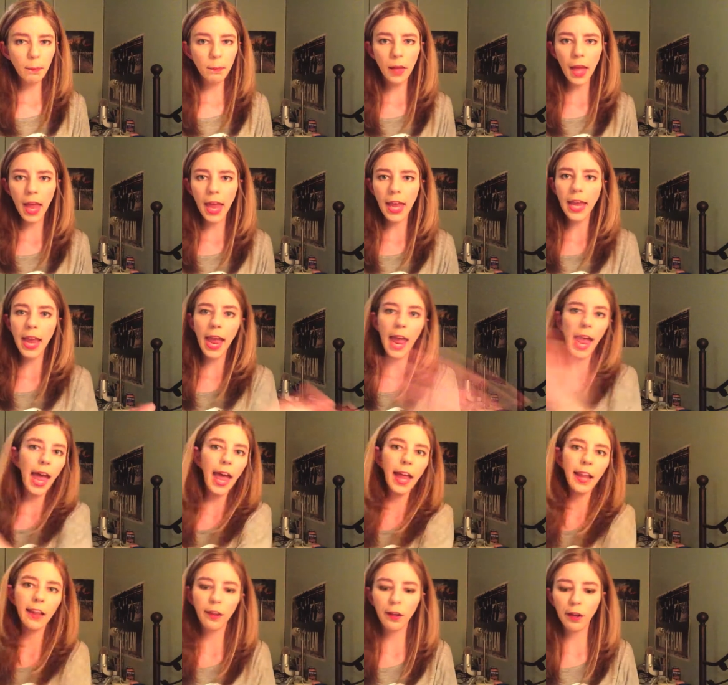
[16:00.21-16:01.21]
Play,
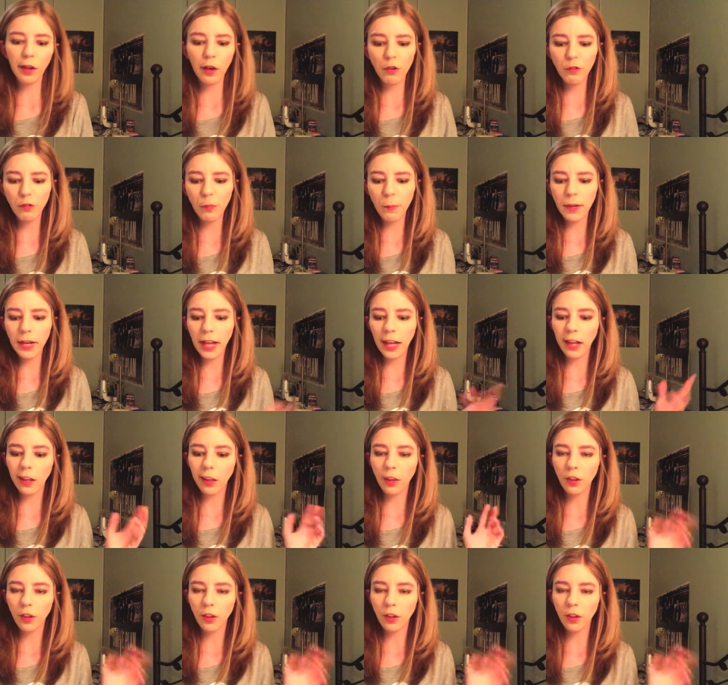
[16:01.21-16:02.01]
and look out for my next